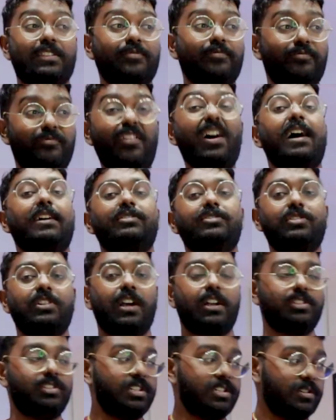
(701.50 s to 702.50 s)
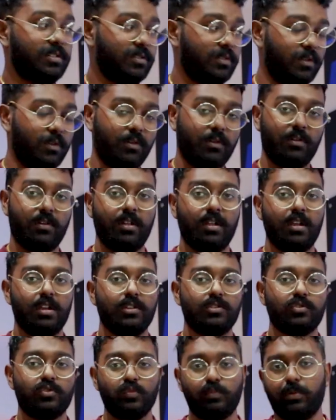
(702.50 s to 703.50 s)
it's fast charging or
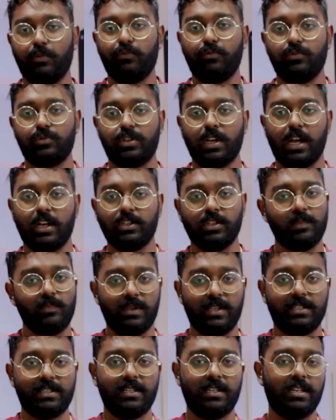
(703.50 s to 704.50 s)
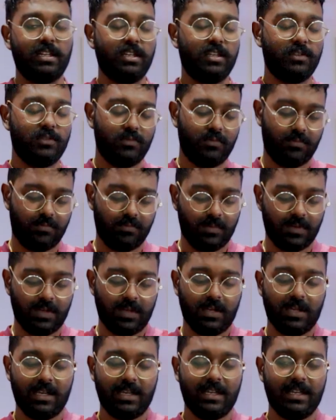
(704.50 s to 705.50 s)
super charging basically.
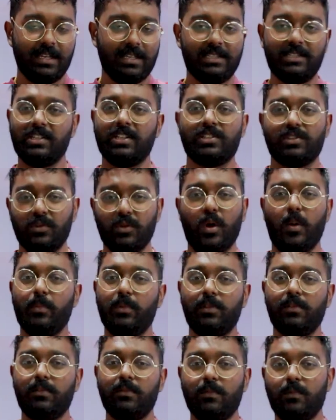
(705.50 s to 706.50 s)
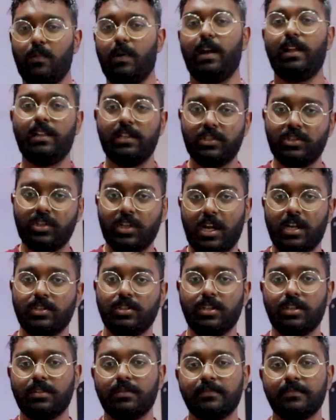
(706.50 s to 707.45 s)
It's just normal wireless charging.